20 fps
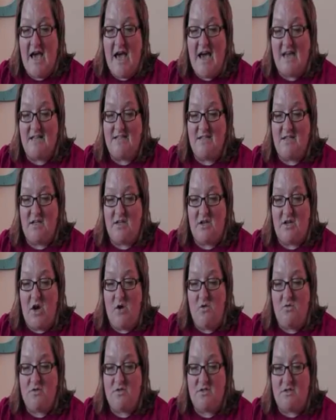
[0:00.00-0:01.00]
As the
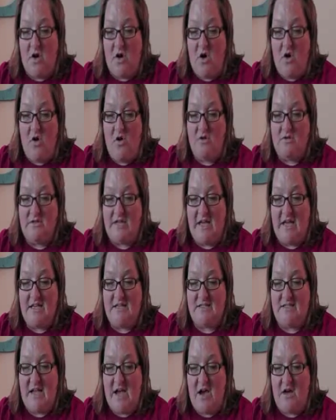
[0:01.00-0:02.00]
ghosts all
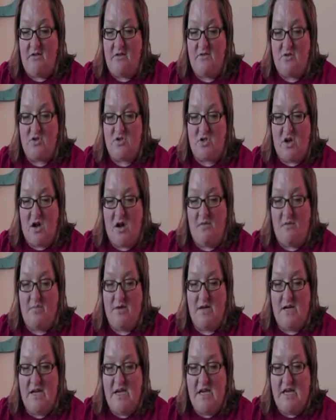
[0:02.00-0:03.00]
danced out of the shop,
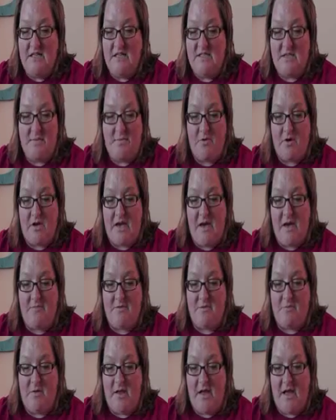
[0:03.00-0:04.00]
Dipper
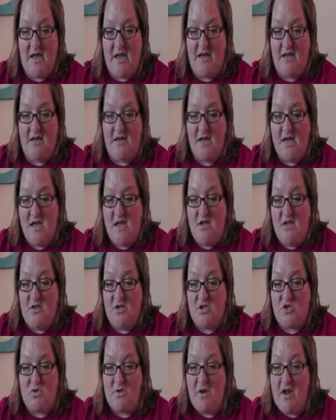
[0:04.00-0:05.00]
kept playing, the
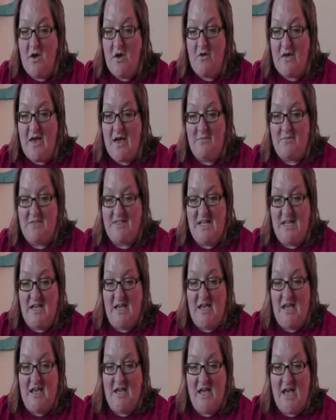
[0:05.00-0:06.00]
trio kept
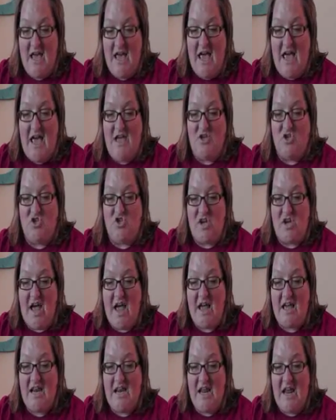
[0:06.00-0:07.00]
singing, and
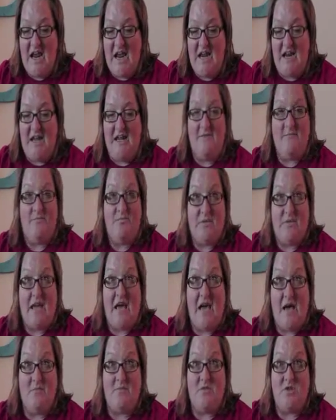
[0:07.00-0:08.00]
Jack and Annie
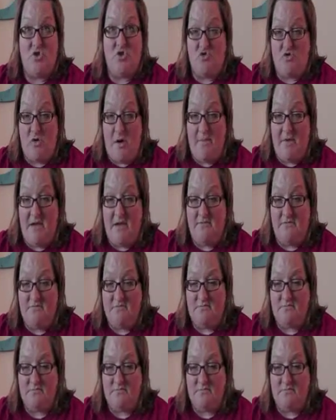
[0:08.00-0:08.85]
kept drumming.